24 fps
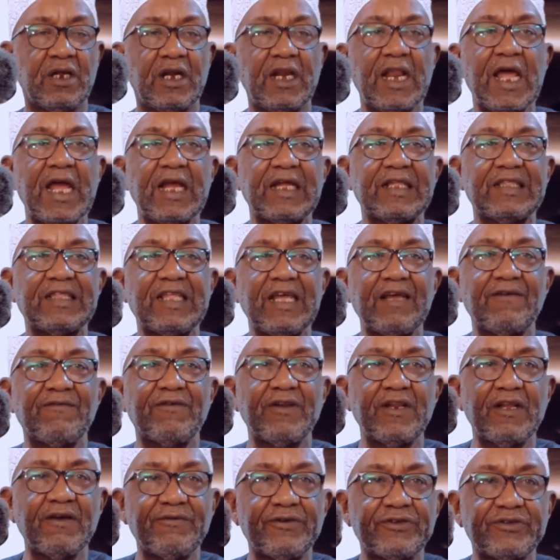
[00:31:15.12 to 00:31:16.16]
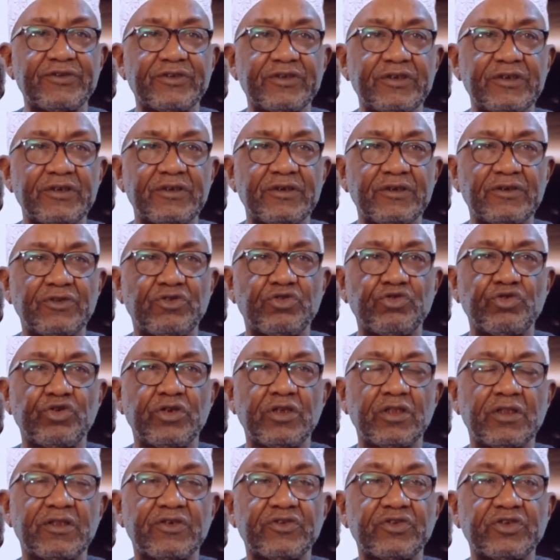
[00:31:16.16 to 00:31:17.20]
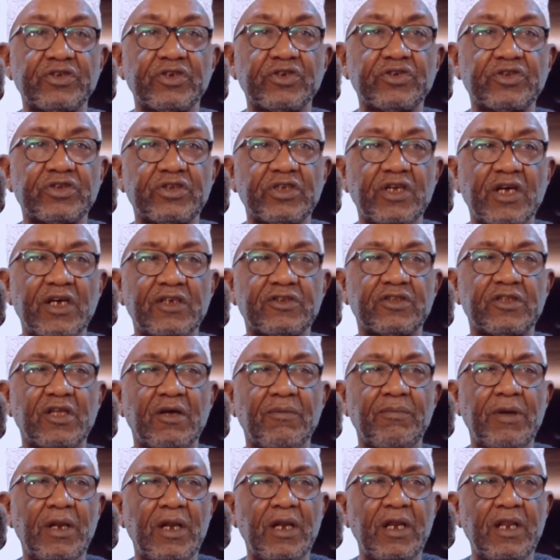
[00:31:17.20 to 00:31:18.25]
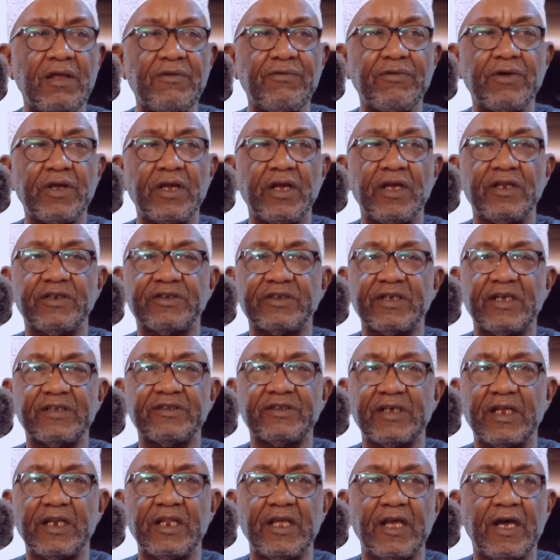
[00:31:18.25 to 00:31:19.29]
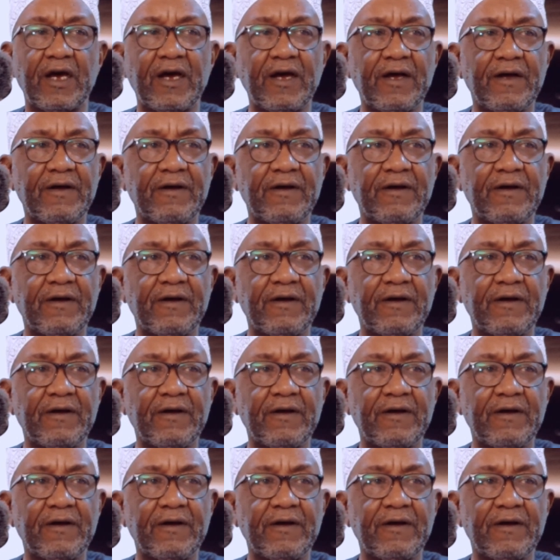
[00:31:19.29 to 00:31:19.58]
like they've never seen during the 60 years they've been living in Tanzania.